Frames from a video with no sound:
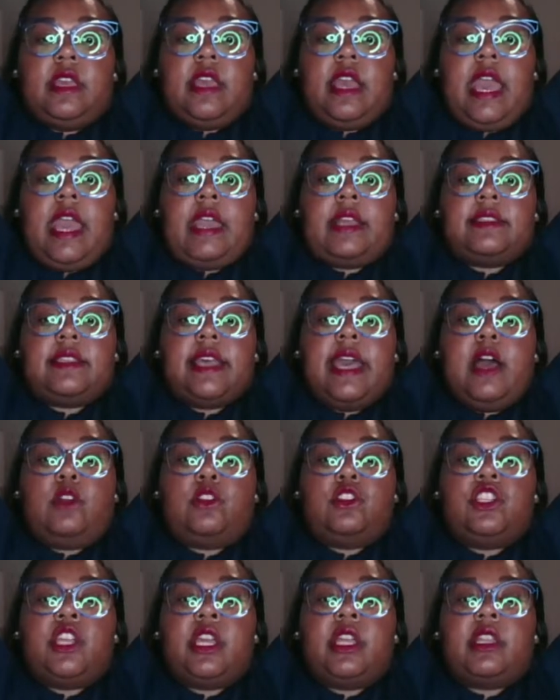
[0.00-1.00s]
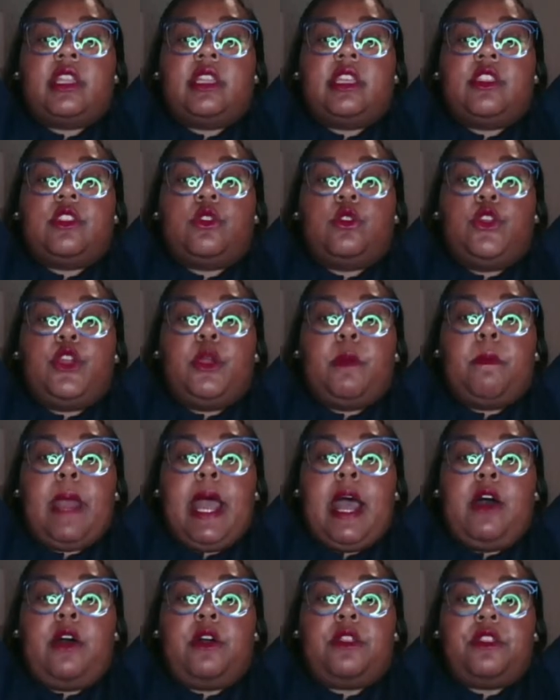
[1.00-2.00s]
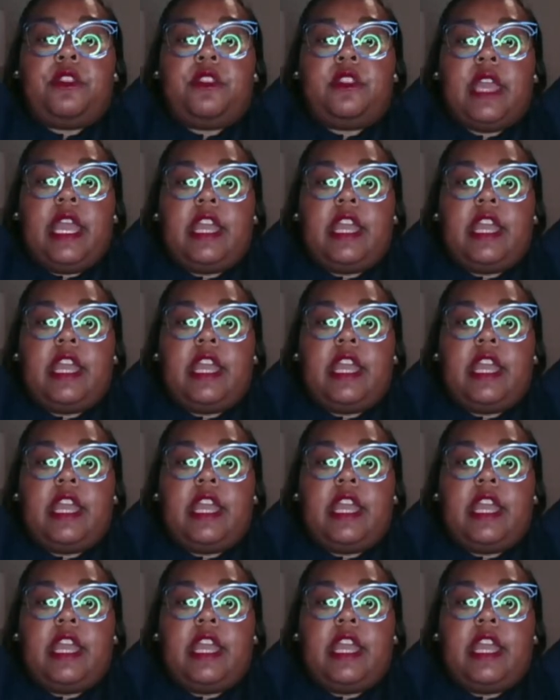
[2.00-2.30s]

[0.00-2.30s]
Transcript: Exhale gently through your mouth